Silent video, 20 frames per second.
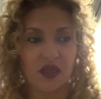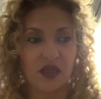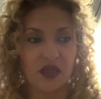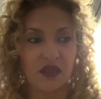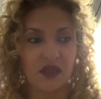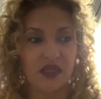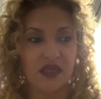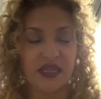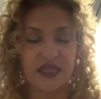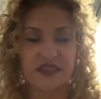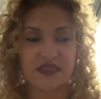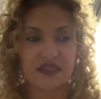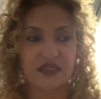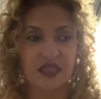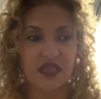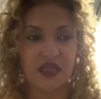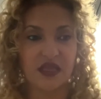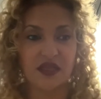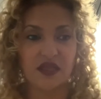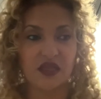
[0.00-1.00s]
The next
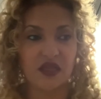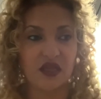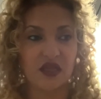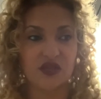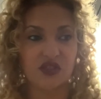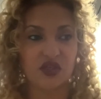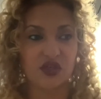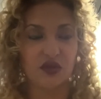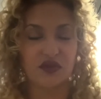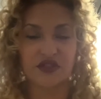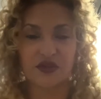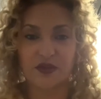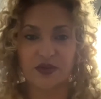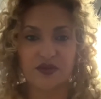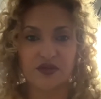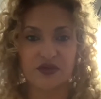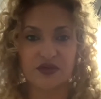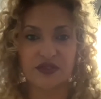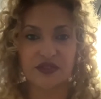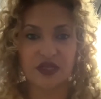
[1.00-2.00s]
thing she knows about
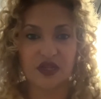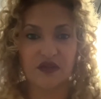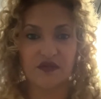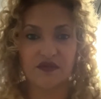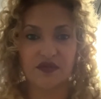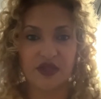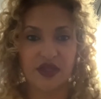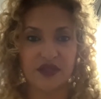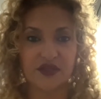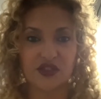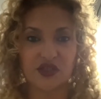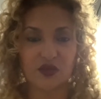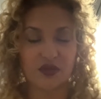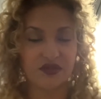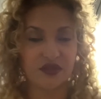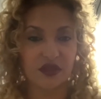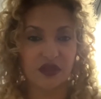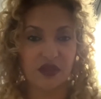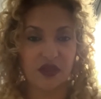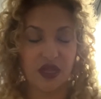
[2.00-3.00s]
herself that she
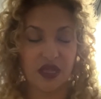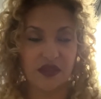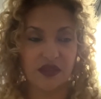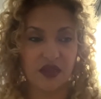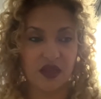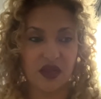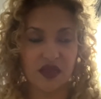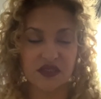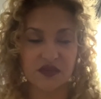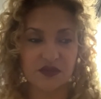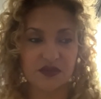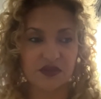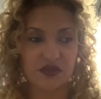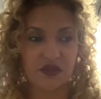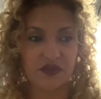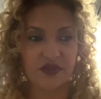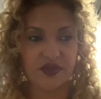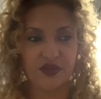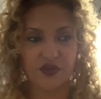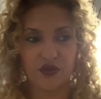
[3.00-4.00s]
wasn't at the hospital.
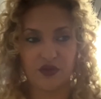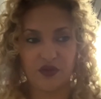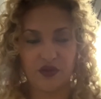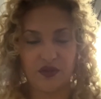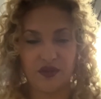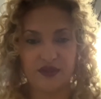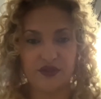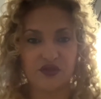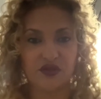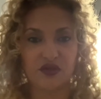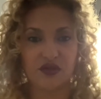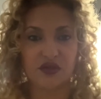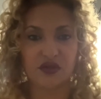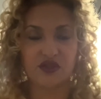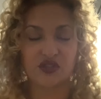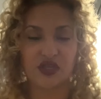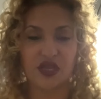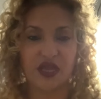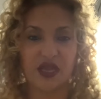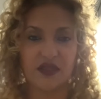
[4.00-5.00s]
They told her that
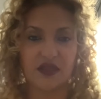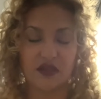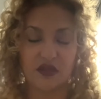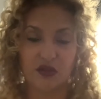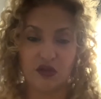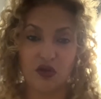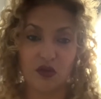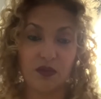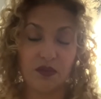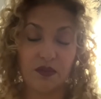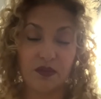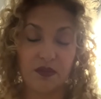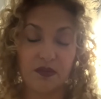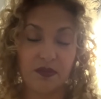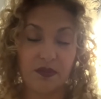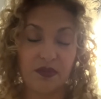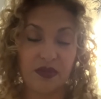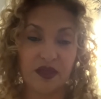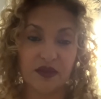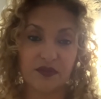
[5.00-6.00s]
she had low
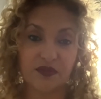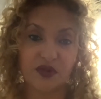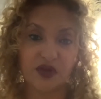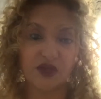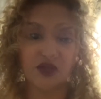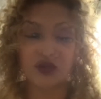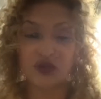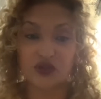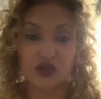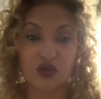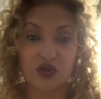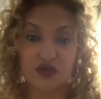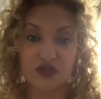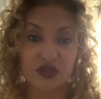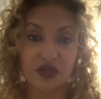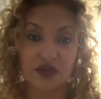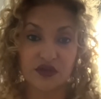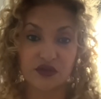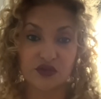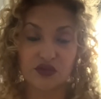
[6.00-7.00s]
blood pressure, which caused
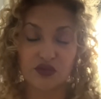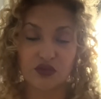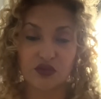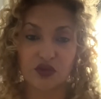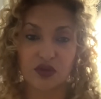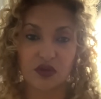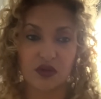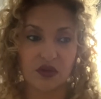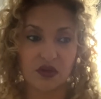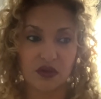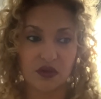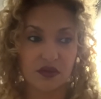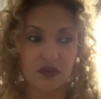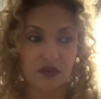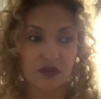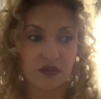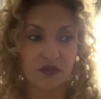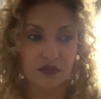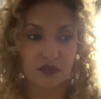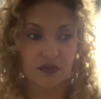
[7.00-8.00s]
her to
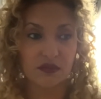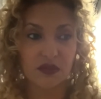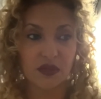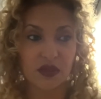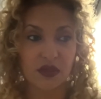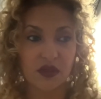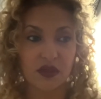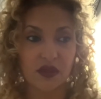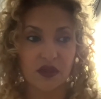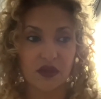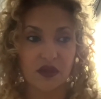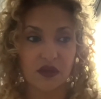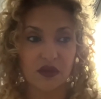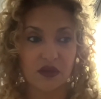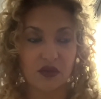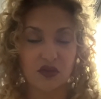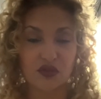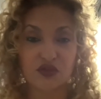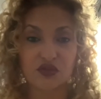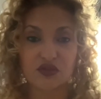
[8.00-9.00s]

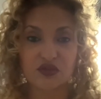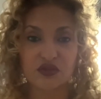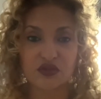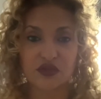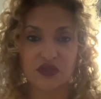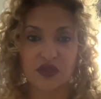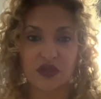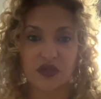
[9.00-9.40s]
lose